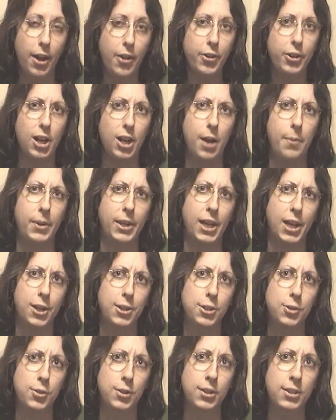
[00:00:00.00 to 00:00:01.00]
Other common
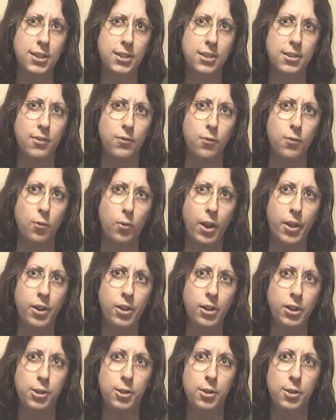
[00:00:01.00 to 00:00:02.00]
characteristics of
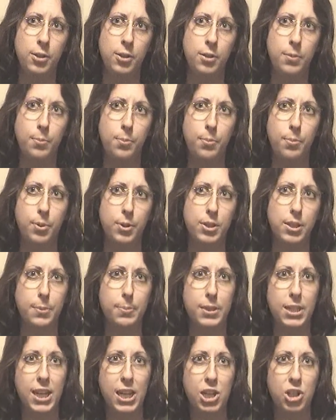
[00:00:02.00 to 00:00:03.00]
weather include
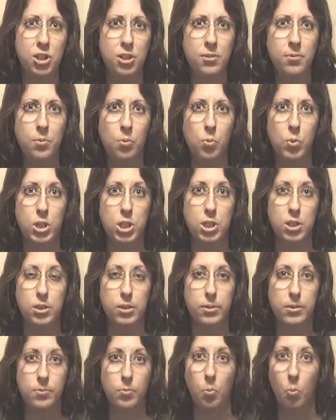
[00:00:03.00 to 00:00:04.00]
precipitation, which
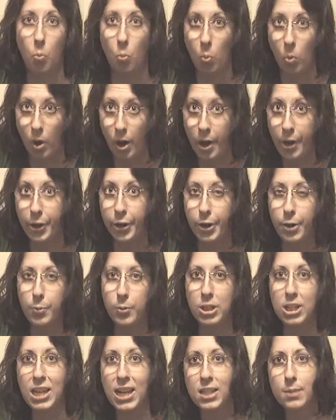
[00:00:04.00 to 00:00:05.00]
is
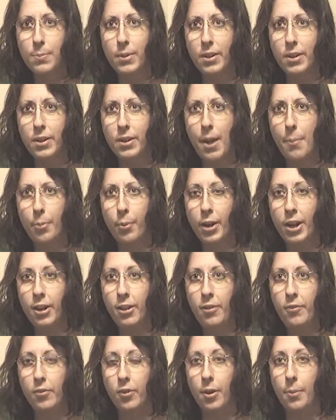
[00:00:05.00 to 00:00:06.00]
water which has been
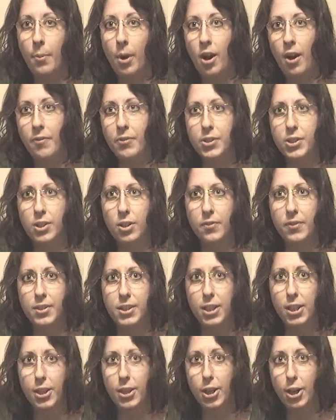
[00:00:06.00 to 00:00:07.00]
evaporated from off the
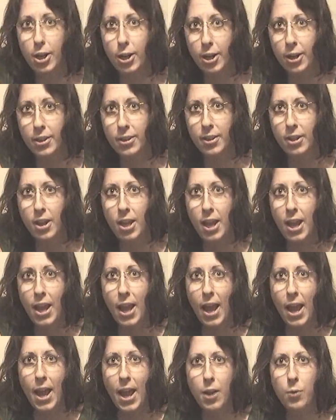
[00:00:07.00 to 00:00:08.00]
surface of the Earth,
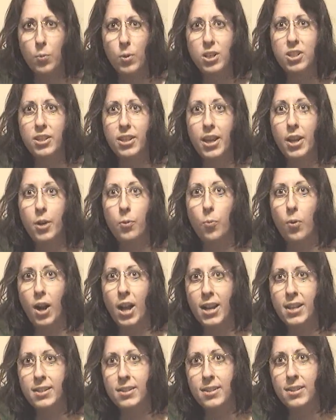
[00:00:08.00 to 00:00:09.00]
and which then
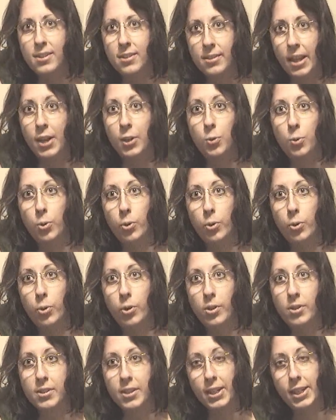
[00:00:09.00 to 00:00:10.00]
rises and
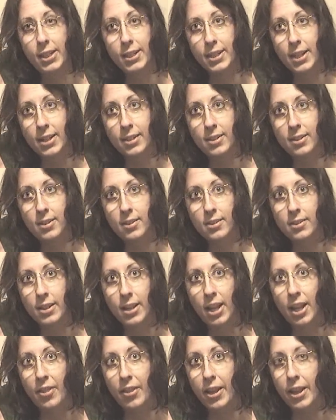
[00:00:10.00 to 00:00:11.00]
cools and condenses
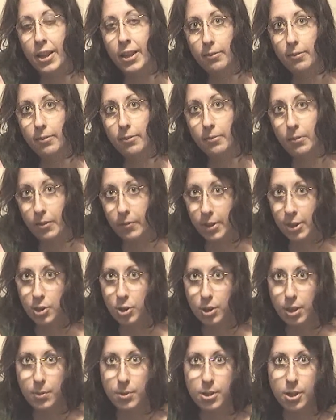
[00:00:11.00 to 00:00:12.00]
and then
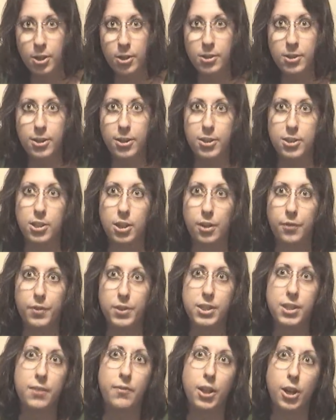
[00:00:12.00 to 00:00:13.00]
eventually returns to the
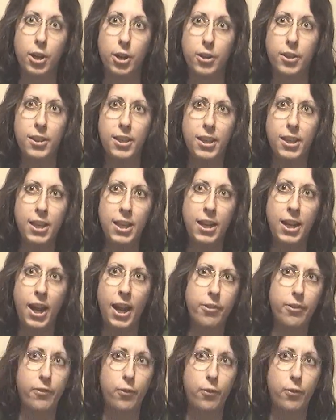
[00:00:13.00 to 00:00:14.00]
surface of the Earth in
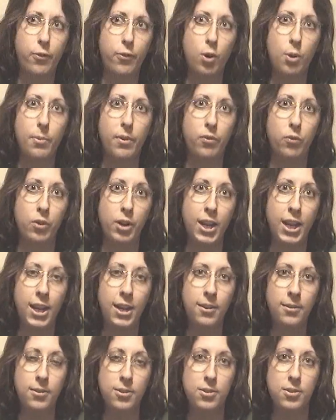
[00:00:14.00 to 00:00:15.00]
either the form of
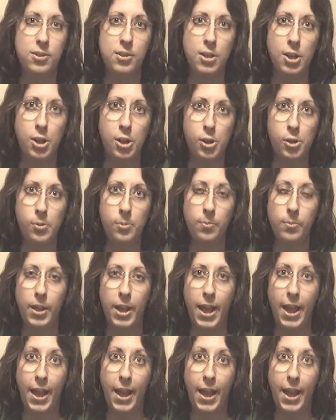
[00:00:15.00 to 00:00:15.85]
rain, snow,